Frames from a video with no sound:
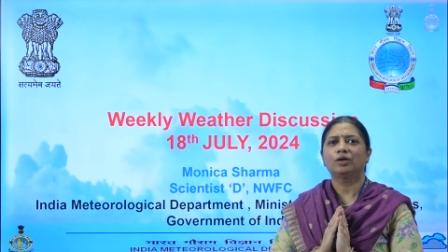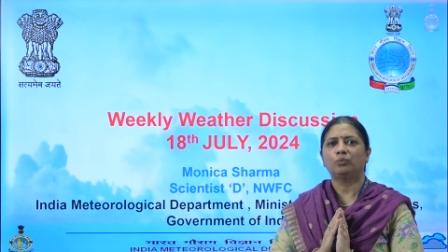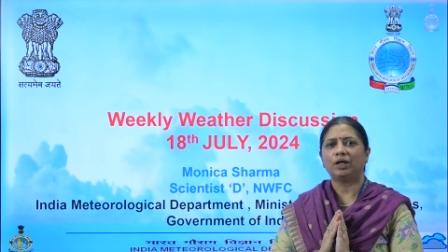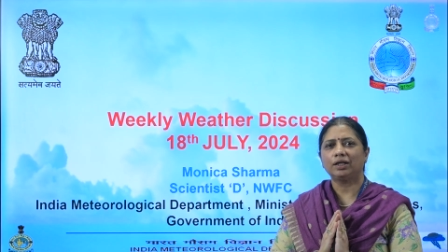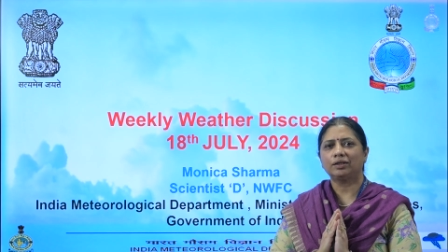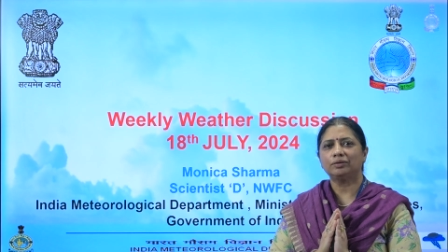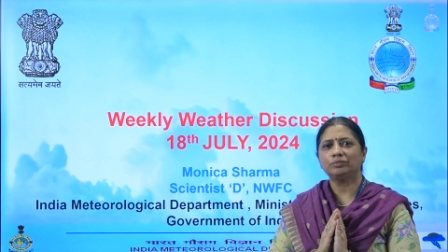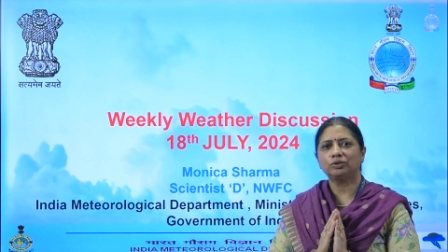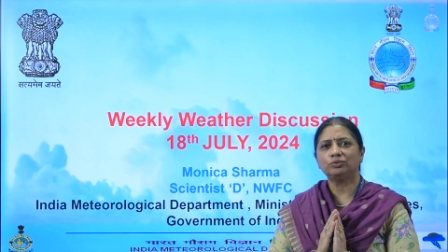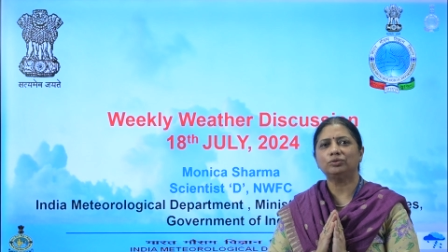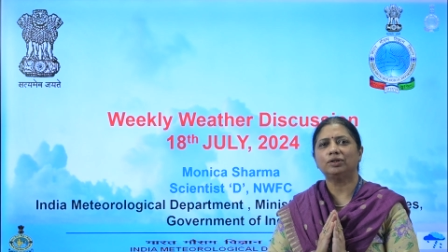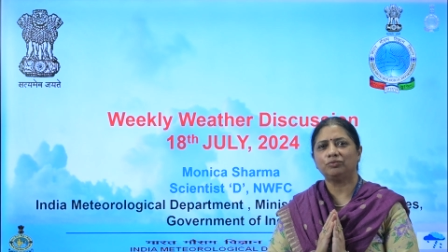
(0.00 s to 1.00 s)
Welcome
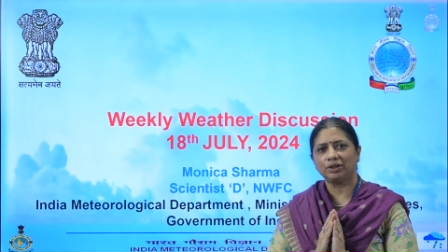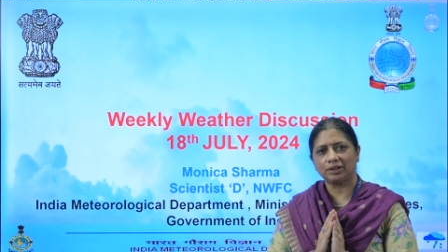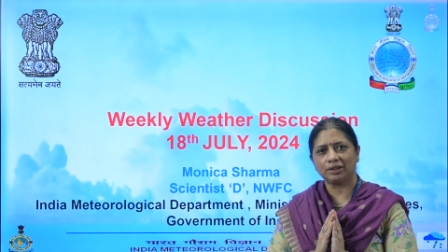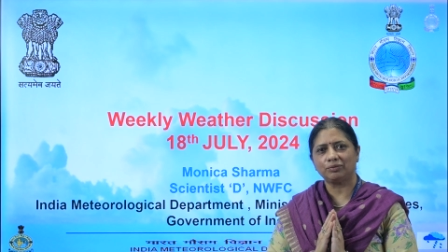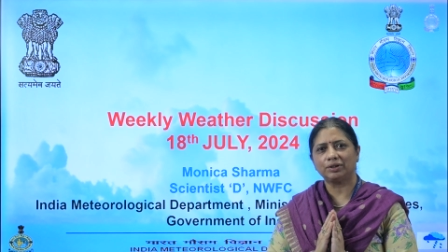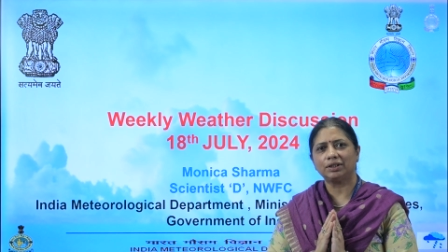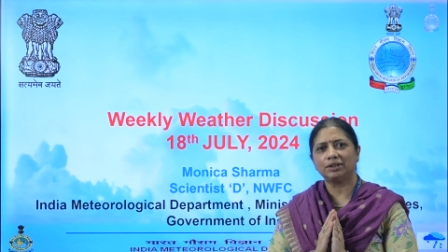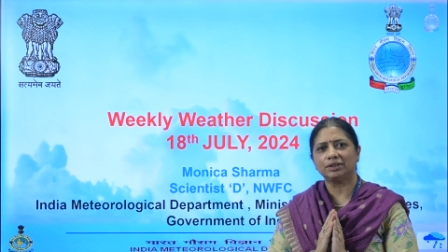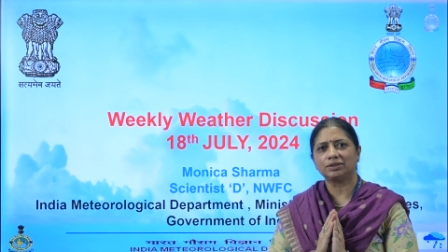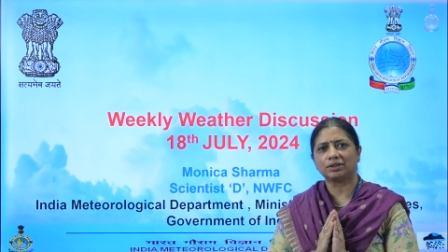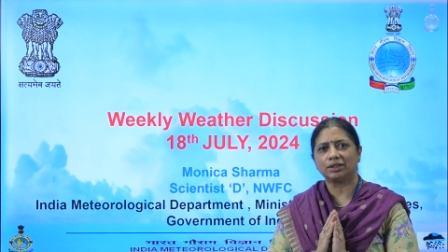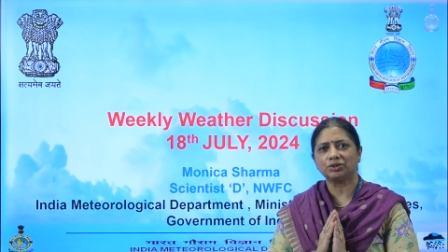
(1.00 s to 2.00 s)
to the weekly weather
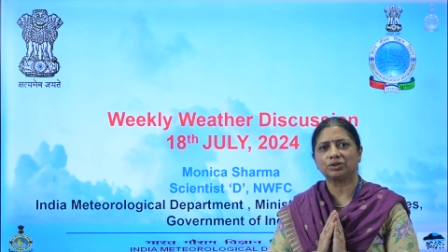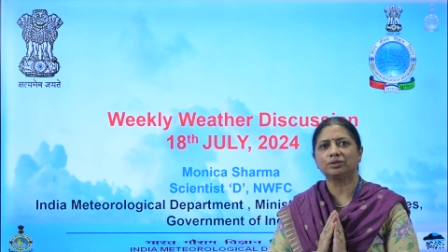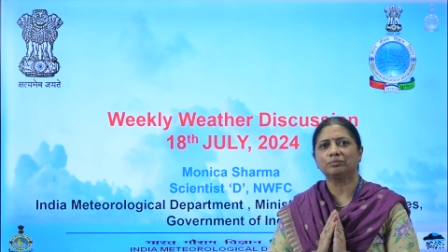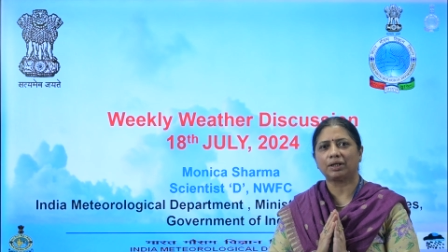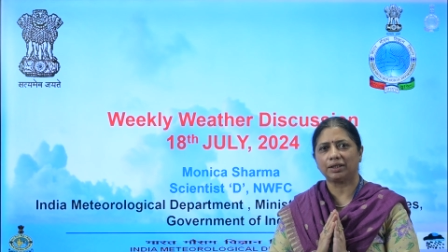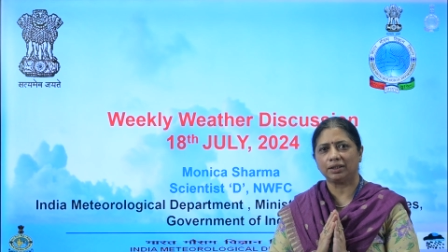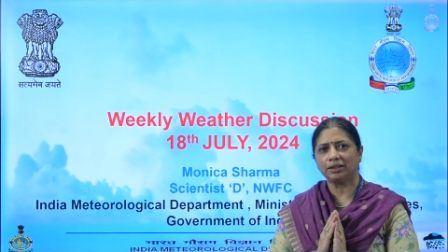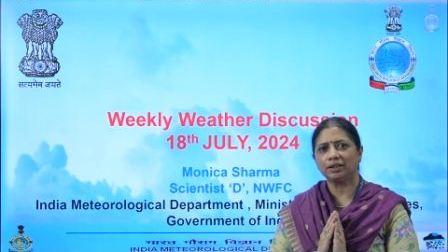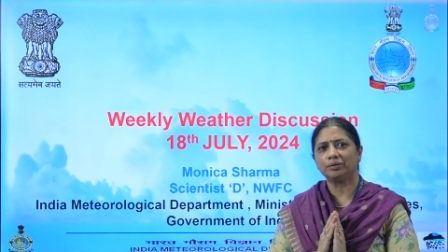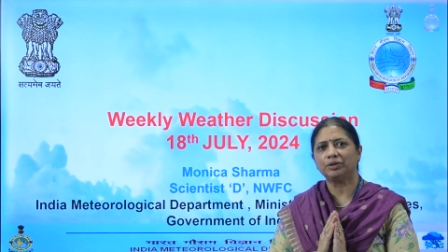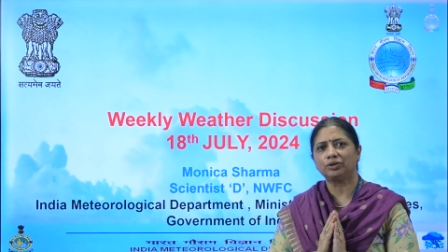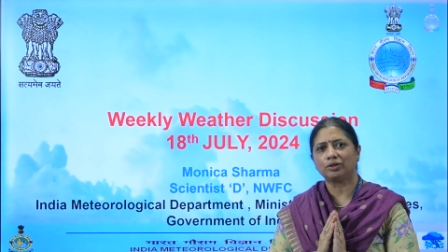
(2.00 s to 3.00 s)
discussion by
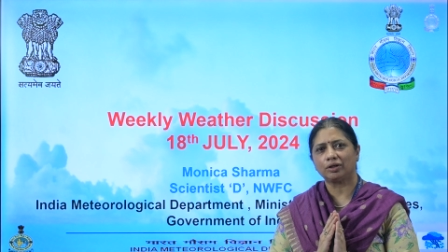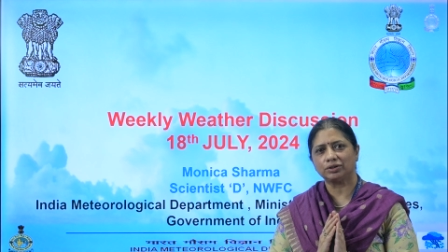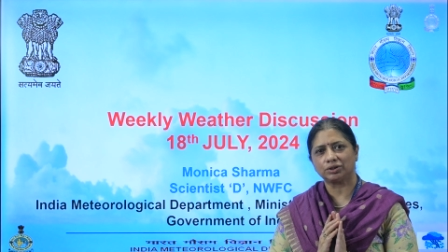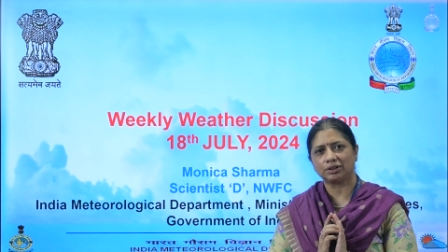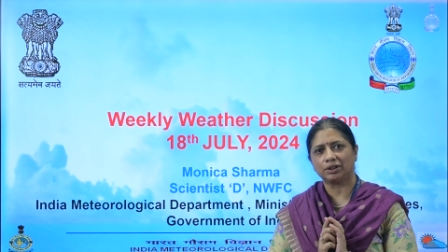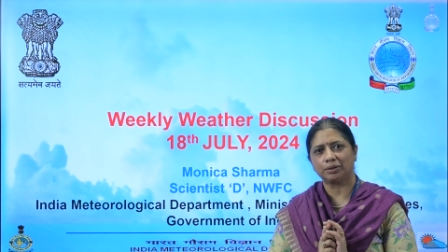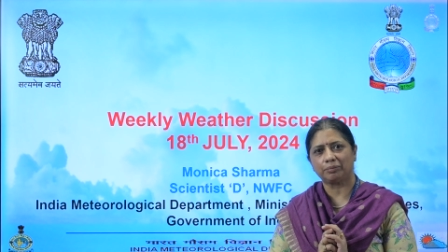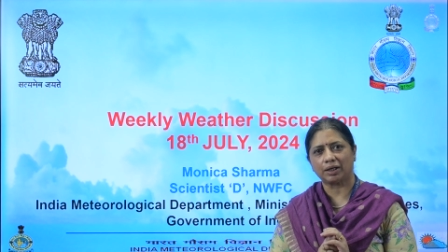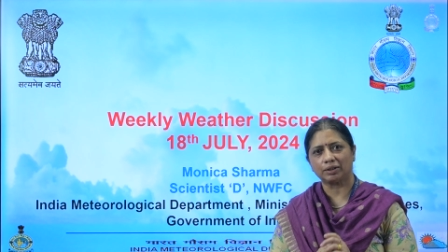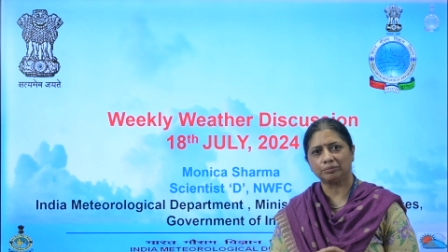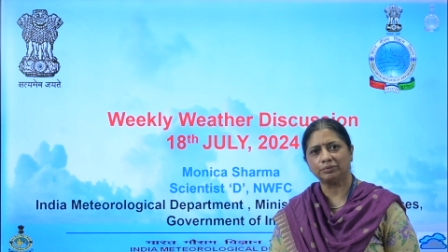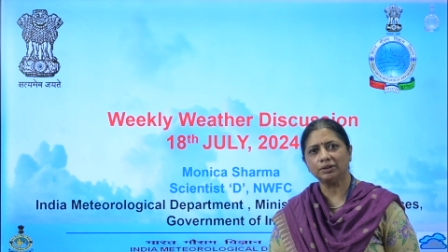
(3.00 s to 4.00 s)
India Meteorological
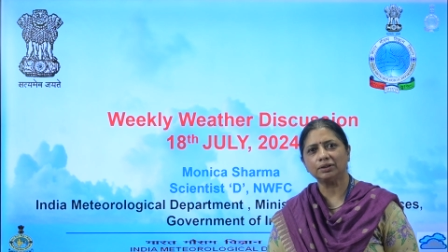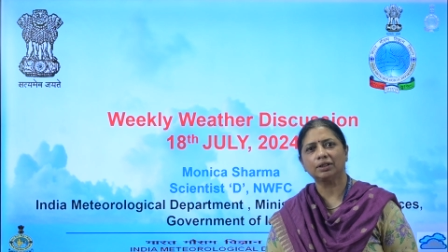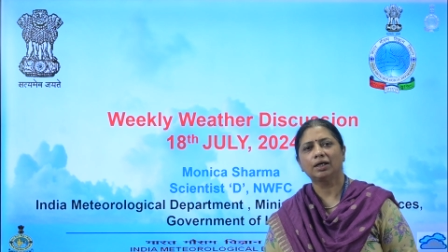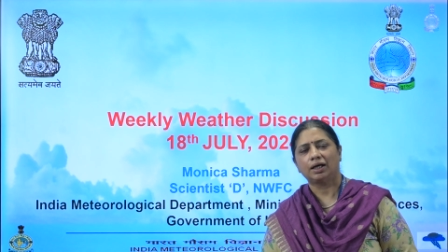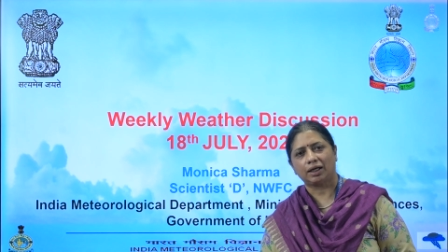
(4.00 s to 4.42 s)
Department.